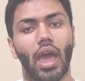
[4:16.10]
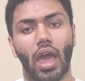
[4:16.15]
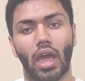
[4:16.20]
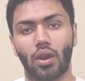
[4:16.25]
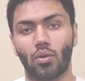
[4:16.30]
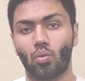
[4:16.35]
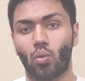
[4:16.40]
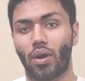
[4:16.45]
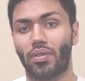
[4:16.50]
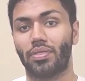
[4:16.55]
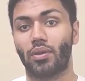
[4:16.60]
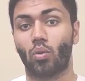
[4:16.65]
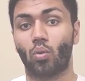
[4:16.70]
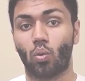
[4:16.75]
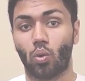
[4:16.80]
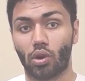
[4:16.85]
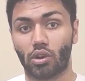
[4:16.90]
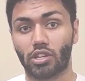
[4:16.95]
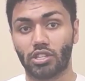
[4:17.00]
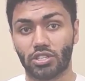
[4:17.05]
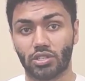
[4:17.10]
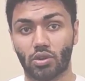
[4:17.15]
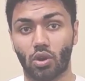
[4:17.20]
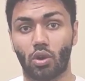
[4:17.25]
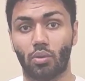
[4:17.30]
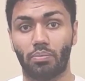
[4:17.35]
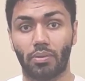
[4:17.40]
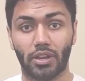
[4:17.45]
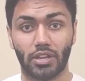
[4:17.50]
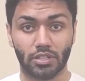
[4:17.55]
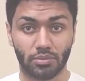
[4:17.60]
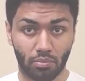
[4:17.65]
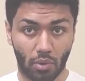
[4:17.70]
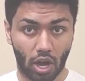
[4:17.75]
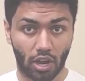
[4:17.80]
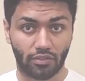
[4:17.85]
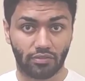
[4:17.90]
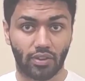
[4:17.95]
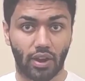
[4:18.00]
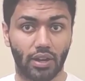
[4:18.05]
And when the work scope is
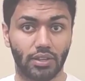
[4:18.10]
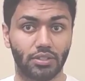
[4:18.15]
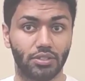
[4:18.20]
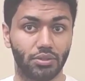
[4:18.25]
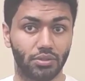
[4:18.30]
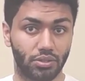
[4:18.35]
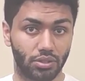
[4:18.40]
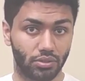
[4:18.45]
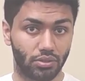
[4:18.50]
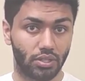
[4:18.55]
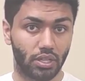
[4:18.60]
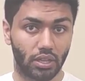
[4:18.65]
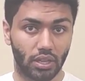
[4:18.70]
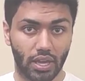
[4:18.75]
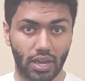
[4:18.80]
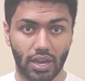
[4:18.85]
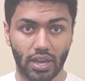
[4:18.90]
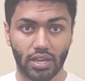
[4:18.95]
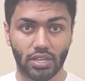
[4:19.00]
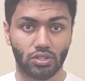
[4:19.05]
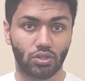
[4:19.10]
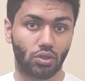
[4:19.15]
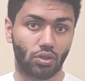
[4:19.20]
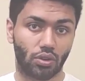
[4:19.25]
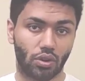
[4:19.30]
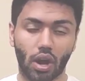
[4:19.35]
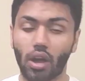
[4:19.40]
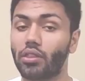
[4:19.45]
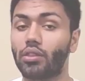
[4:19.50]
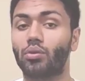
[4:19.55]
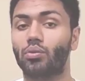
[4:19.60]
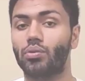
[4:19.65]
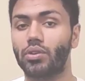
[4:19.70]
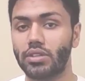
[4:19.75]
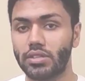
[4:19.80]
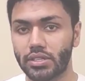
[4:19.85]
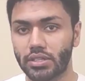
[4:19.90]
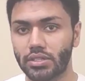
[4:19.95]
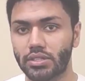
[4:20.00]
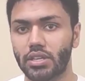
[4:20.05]
modified due to delays or other
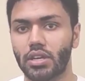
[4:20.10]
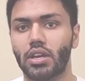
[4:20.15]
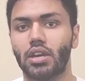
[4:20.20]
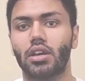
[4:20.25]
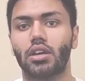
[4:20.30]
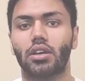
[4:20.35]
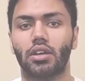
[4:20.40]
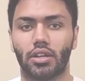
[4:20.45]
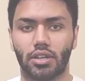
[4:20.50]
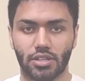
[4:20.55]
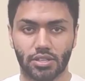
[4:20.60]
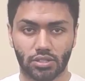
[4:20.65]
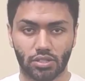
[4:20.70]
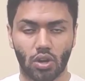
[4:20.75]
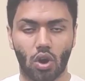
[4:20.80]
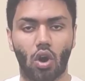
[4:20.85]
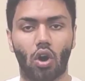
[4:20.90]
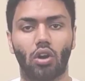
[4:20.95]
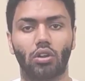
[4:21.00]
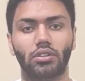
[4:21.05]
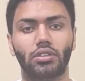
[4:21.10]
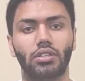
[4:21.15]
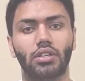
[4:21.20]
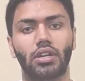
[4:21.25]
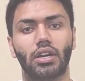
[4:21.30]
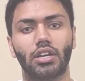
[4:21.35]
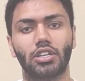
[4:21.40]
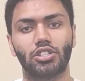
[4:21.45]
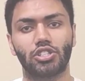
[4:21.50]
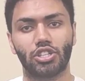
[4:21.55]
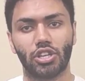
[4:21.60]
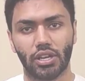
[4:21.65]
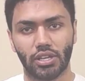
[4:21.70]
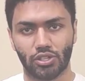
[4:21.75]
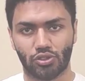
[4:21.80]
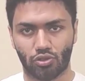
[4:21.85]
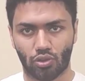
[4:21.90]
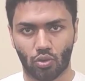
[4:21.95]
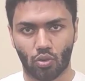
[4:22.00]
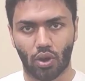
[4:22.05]
reasons, it is called a
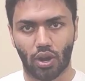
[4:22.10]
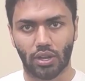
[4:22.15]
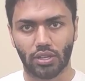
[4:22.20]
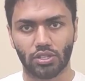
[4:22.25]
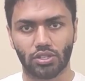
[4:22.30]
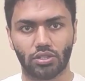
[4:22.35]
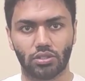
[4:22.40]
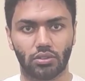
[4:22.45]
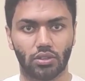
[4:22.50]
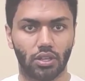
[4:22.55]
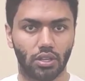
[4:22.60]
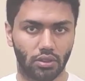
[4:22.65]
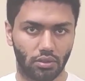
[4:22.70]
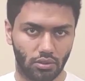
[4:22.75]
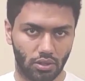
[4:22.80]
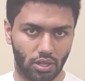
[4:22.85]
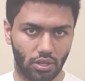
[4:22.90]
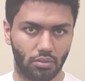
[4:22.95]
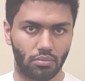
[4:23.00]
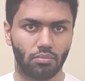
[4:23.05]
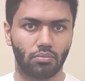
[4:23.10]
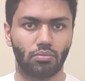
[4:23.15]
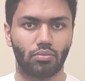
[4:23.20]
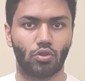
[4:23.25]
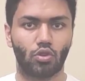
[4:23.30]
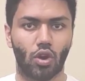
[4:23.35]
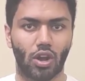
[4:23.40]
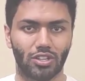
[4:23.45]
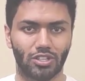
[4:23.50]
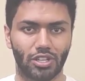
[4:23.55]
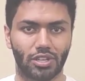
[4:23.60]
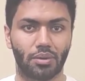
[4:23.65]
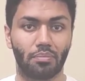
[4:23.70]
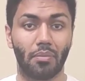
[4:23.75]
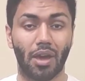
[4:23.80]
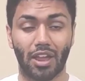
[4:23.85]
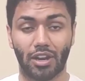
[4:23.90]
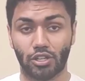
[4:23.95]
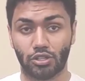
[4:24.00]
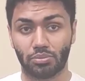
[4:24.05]
change request in the project
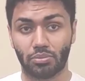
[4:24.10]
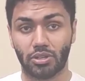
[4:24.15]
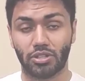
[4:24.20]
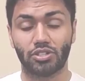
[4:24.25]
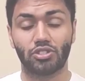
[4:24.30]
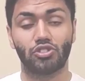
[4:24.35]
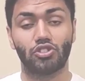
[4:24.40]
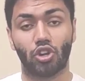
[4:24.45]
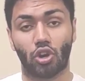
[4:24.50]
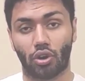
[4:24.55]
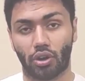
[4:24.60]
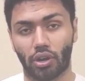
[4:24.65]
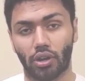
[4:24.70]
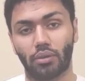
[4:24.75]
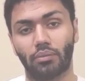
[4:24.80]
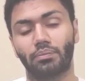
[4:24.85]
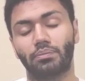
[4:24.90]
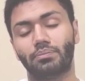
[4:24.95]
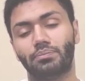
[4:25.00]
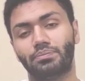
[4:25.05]
management jargon.